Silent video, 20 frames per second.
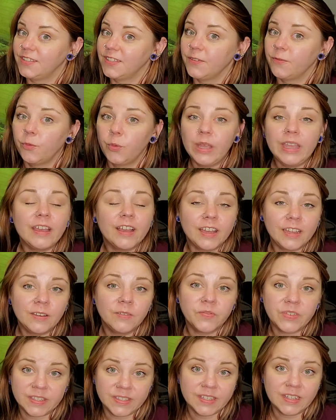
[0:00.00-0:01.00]
If we
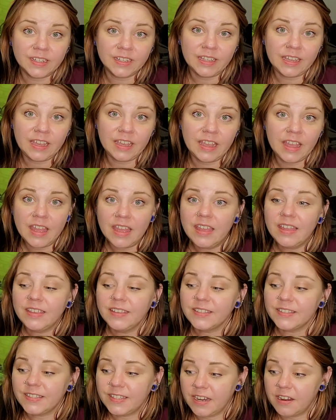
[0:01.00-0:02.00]
couldn't physically
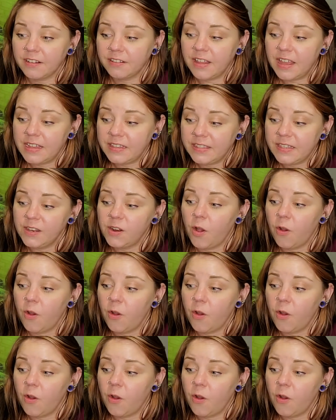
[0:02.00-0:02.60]
sterilize it